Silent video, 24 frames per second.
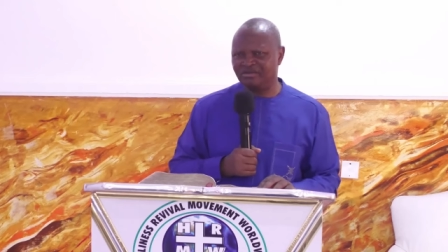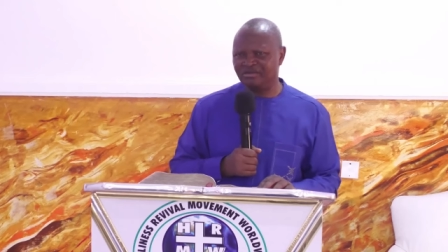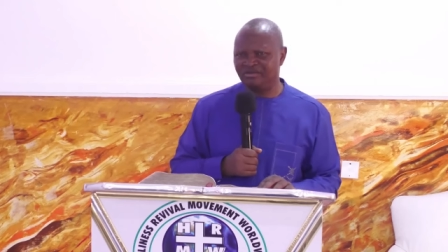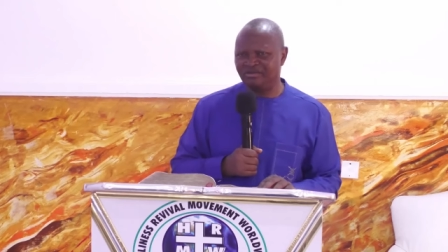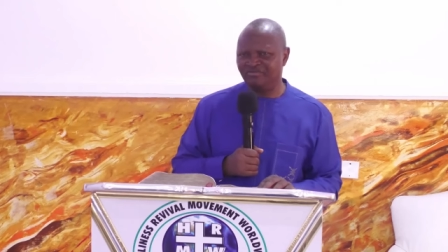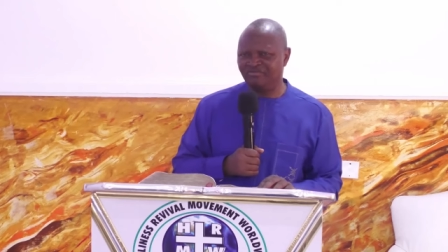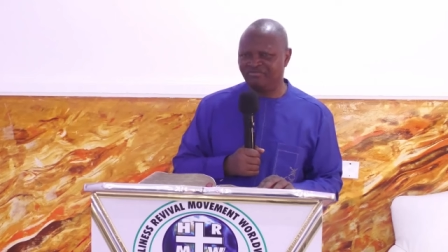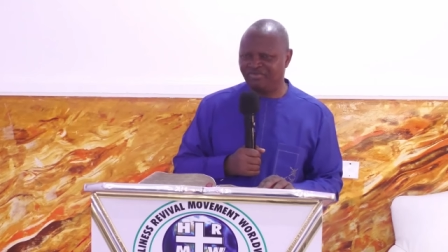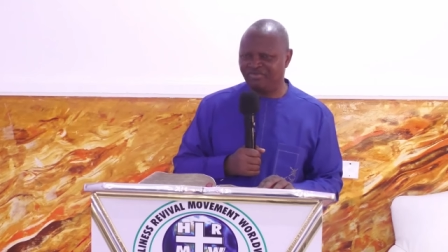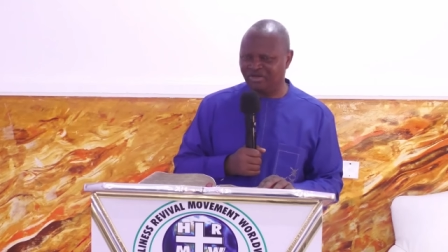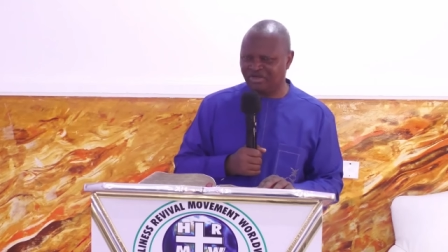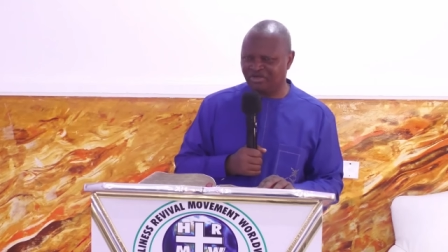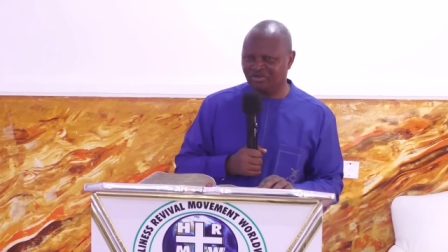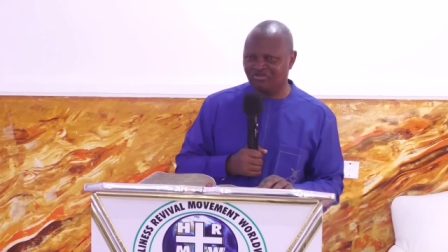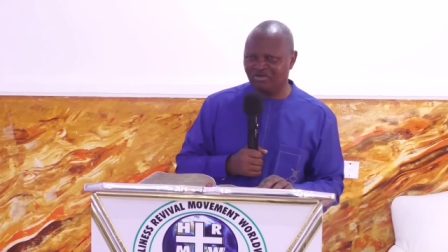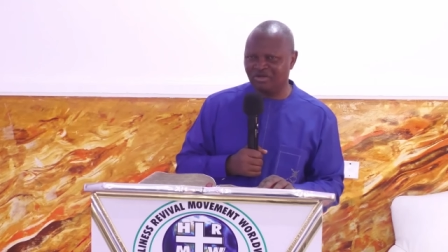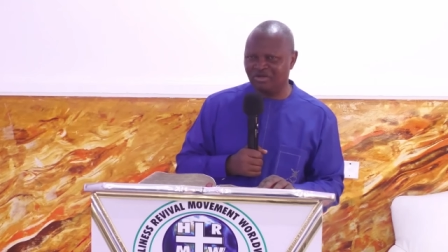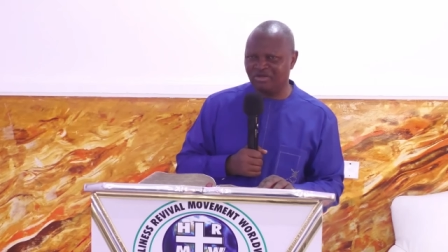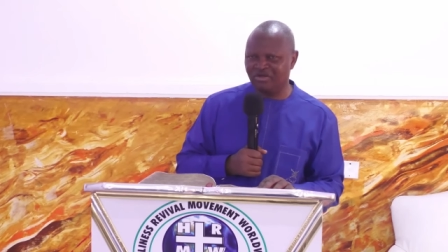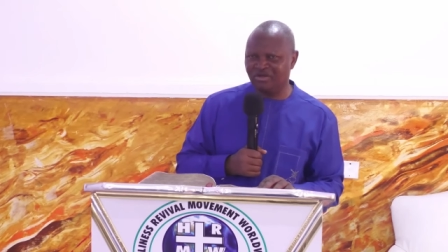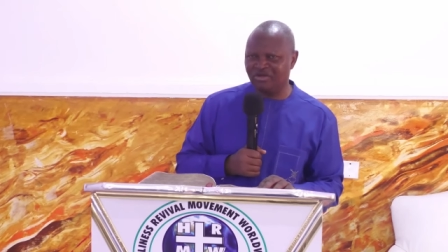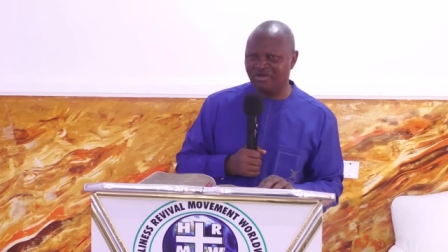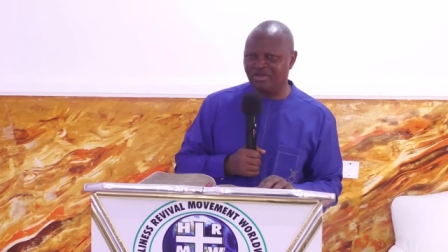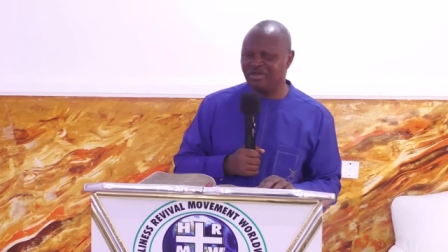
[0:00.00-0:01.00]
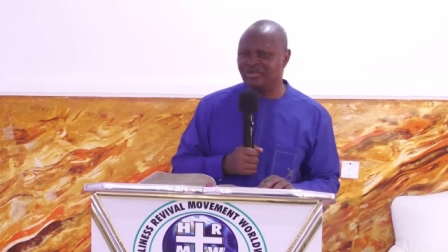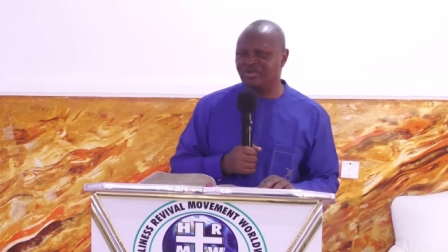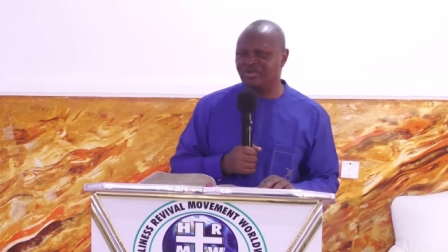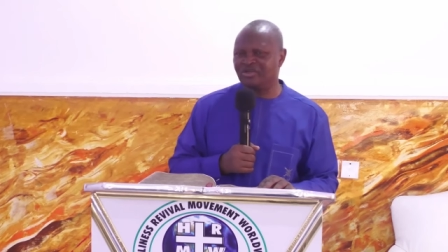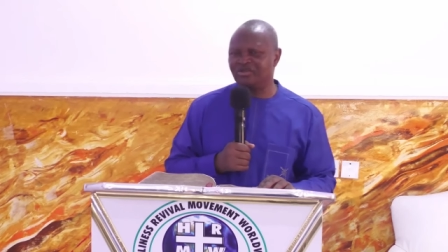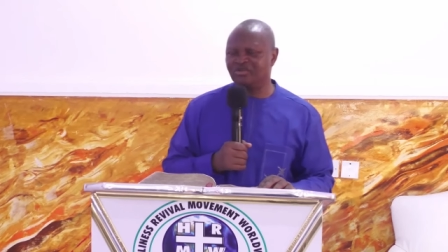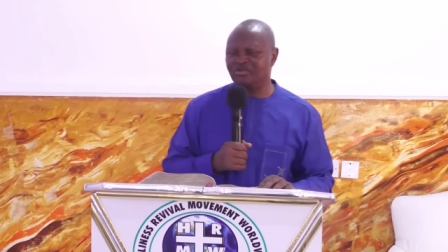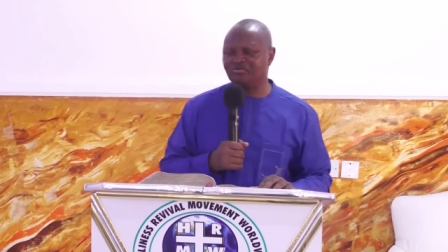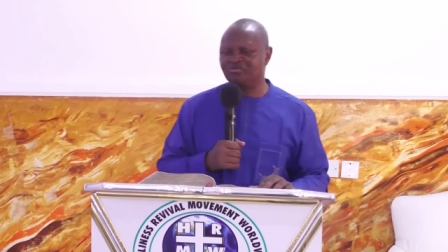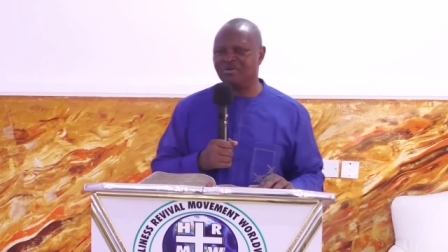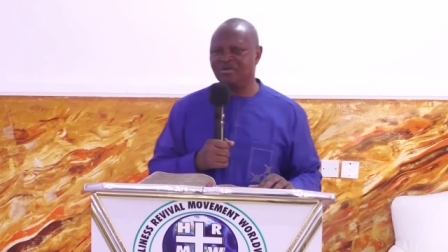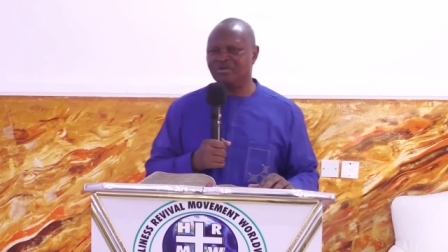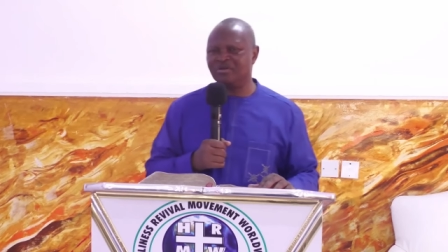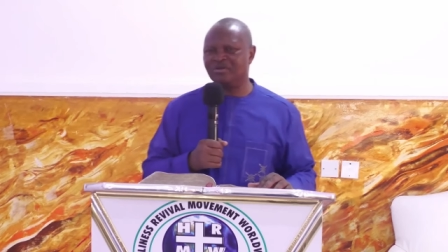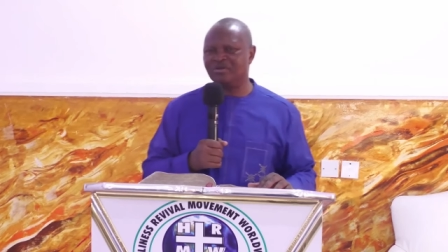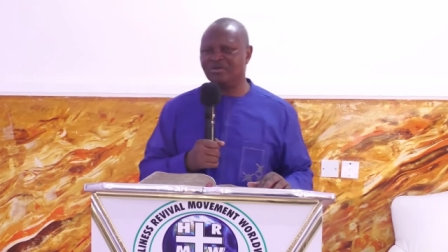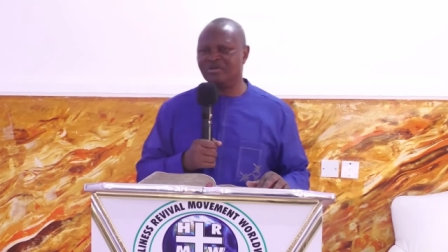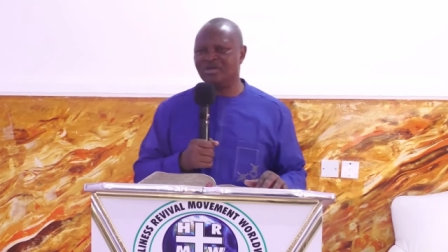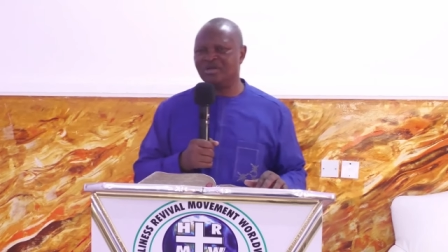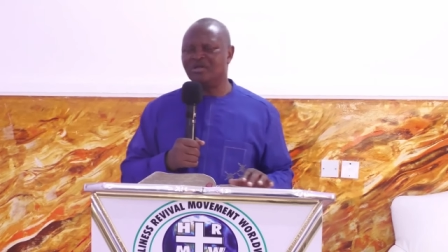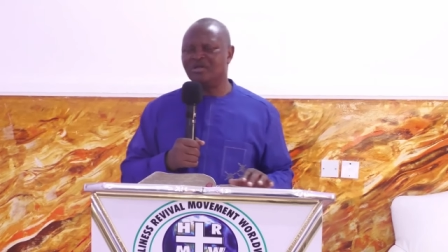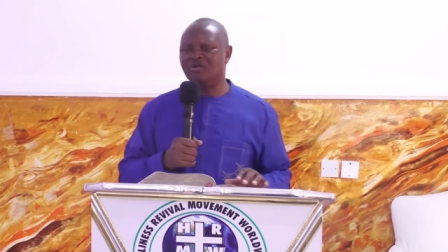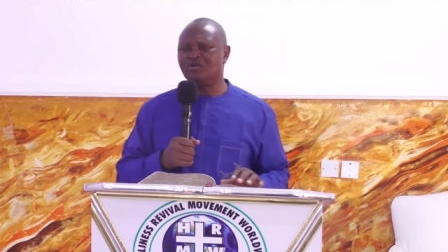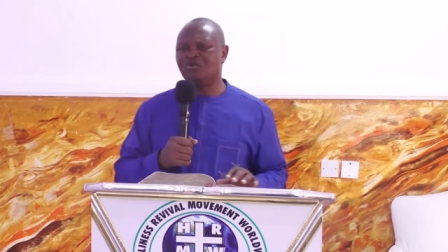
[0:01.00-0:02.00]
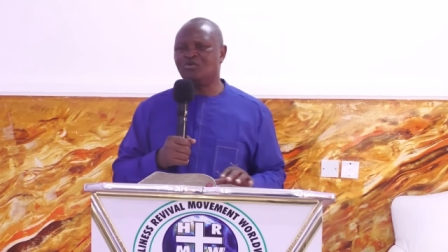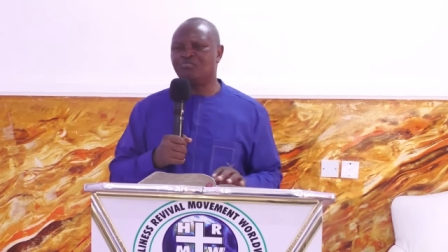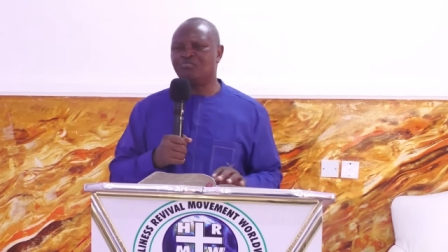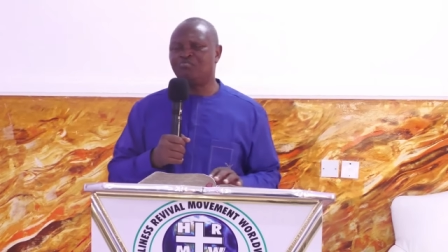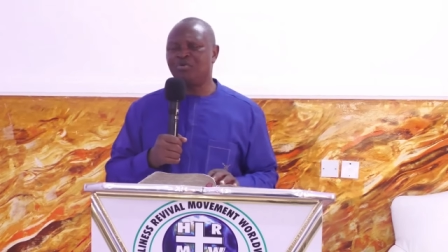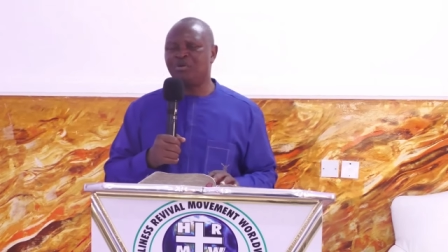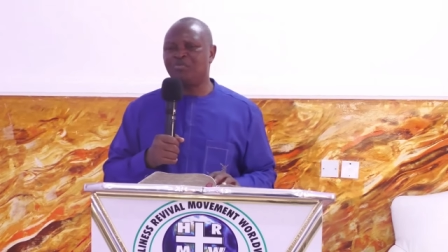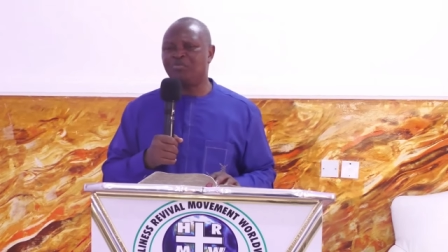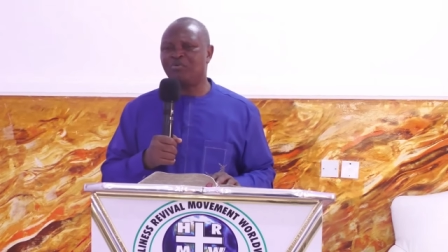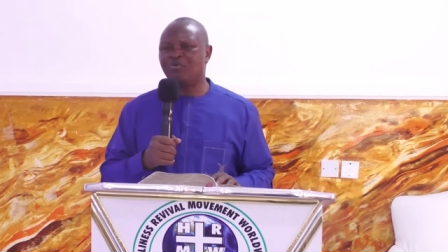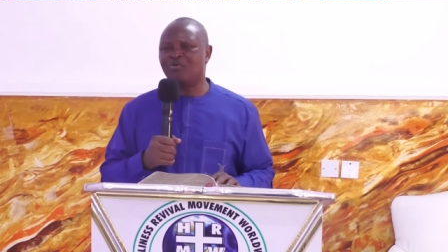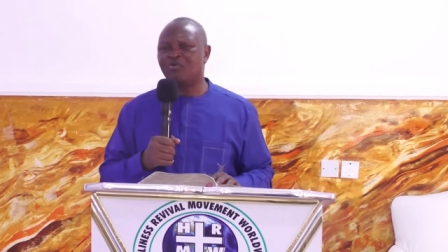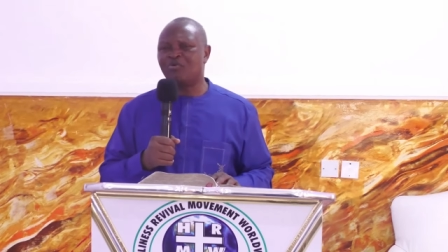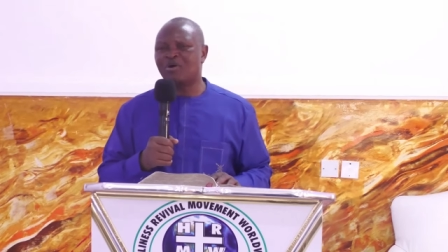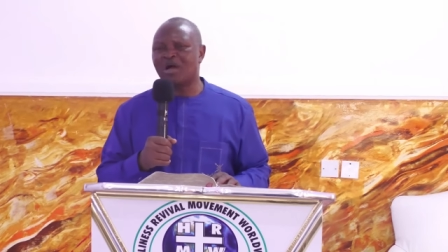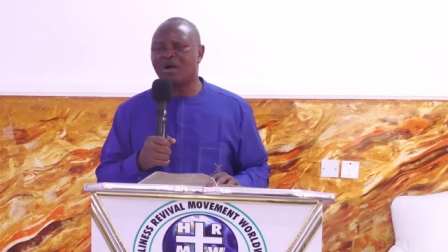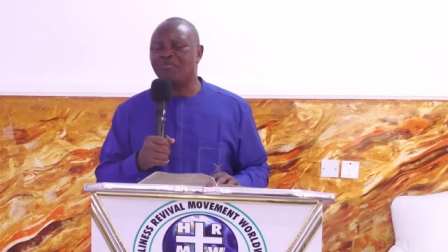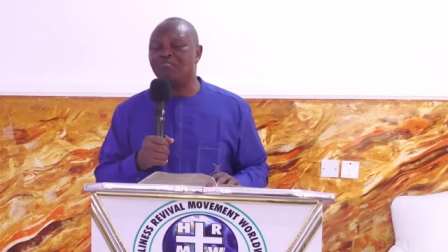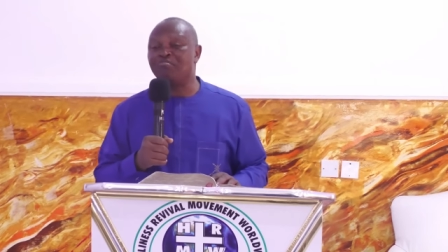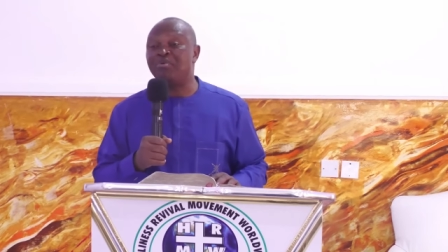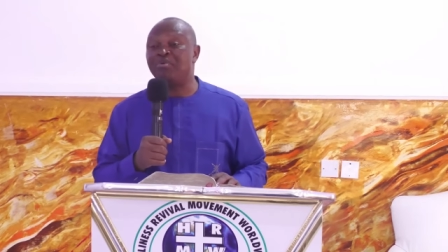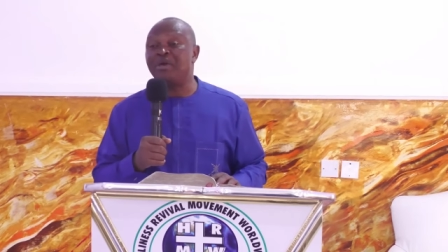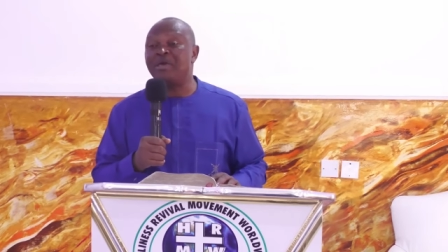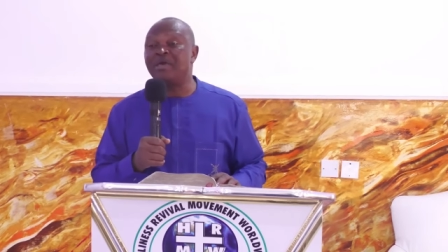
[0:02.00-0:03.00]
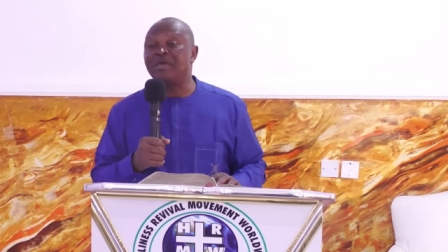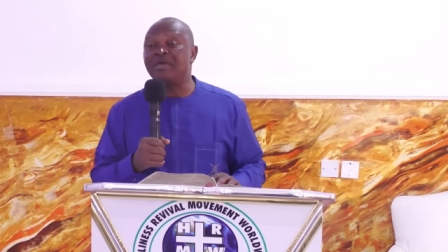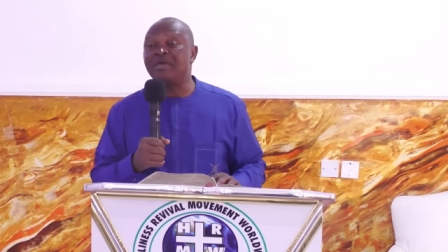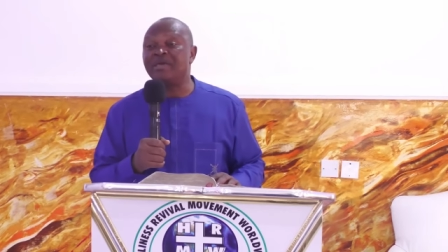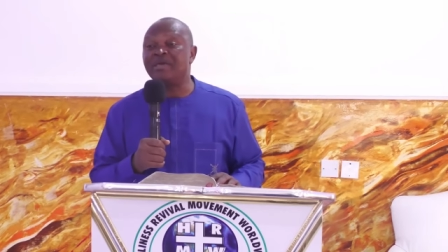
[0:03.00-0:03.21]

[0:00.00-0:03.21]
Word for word: victory in the judgment to people who can pay